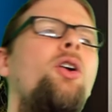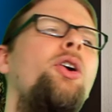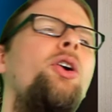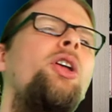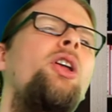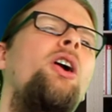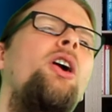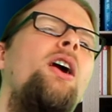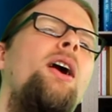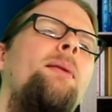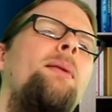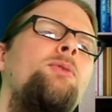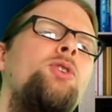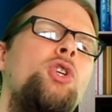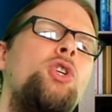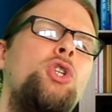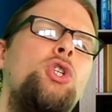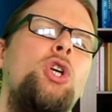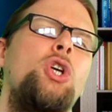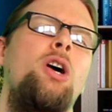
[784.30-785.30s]
you know, I'm
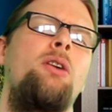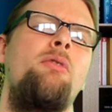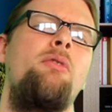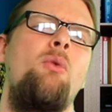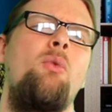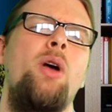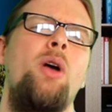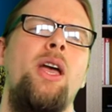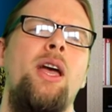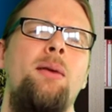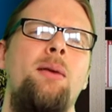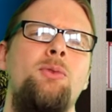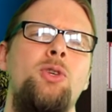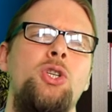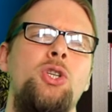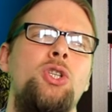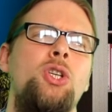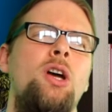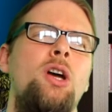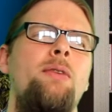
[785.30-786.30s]
just overweight, I'm
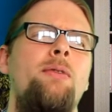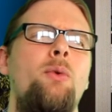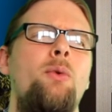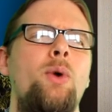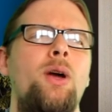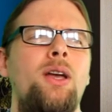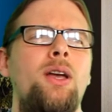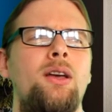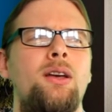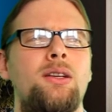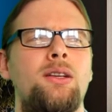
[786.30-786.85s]
just overweight.